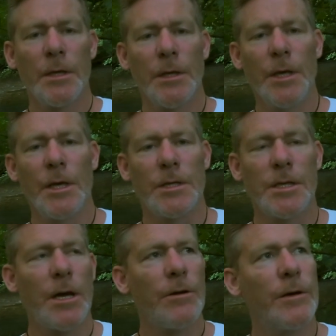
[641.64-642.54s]
Yeah,
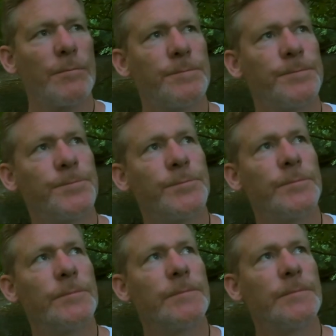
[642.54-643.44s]
so
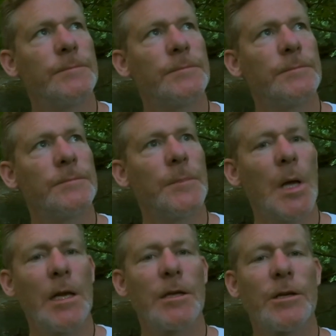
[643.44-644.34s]

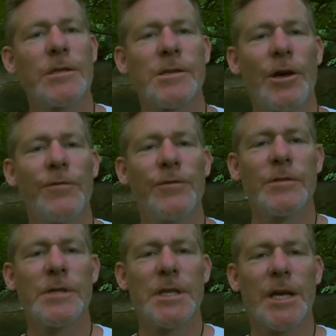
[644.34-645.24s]
I had a good surf
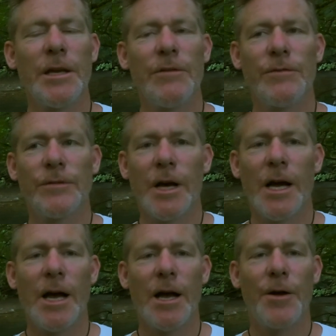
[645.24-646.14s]
with Steve
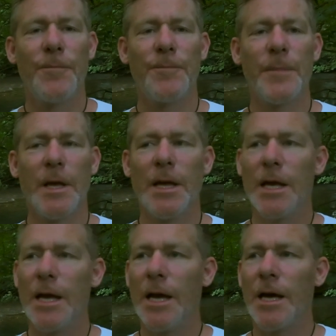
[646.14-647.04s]
out
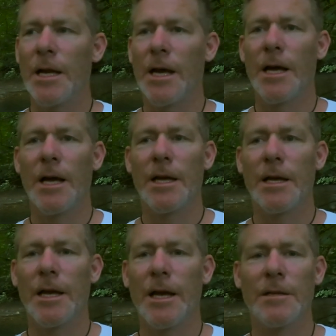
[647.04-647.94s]

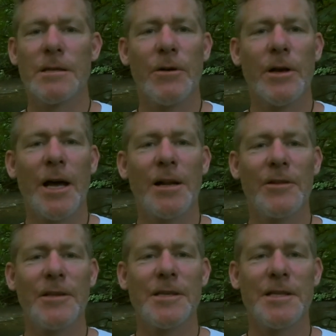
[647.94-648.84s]
at Tolkan
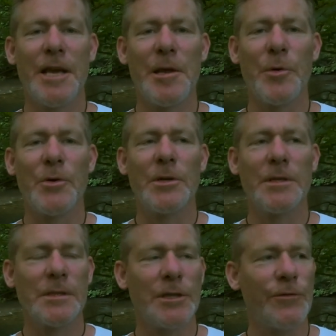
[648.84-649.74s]
on this kneeboard. It
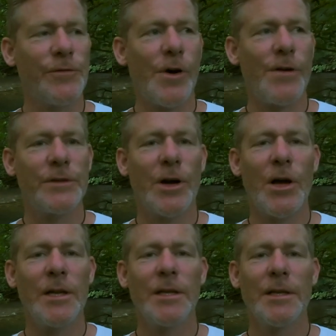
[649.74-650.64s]
was a little
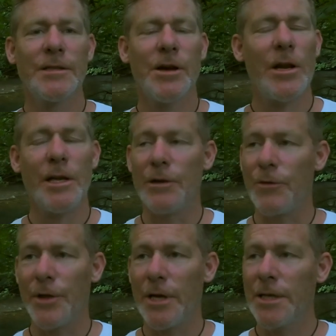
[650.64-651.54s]
5'9", tiny little
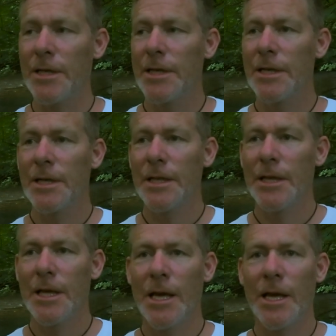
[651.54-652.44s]
thing.
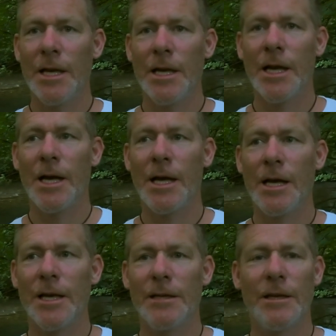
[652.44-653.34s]
And
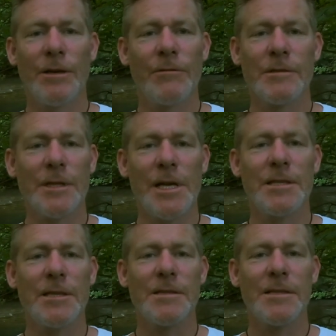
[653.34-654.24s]
it was less
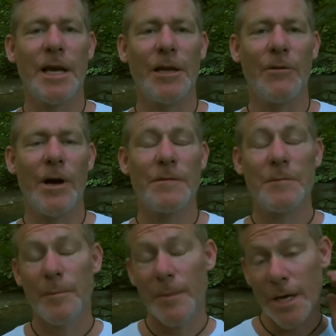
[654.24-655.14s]
than stellar waves,
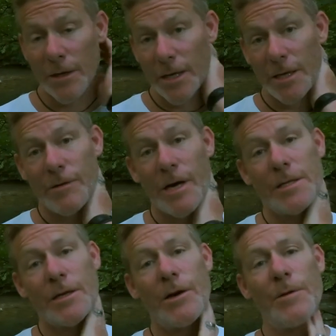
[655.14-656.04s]
but man, I had a great
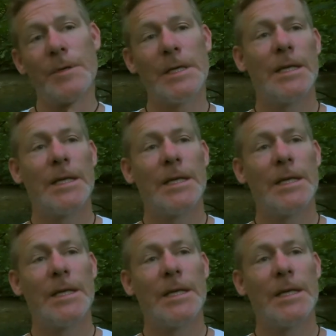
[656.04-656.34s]
time.